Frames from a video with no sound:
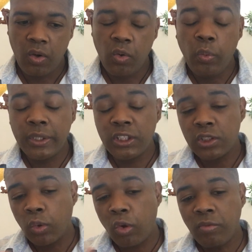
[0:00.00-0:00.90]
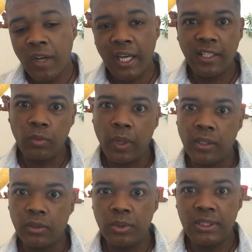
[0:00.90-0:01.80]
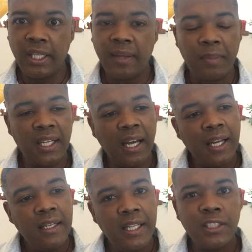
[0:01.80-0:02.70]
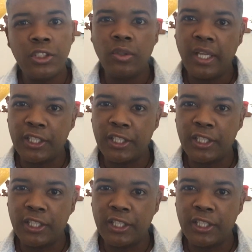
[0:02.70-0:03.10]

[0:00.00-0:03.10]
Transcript: Which is all fine and well to say, but unless you're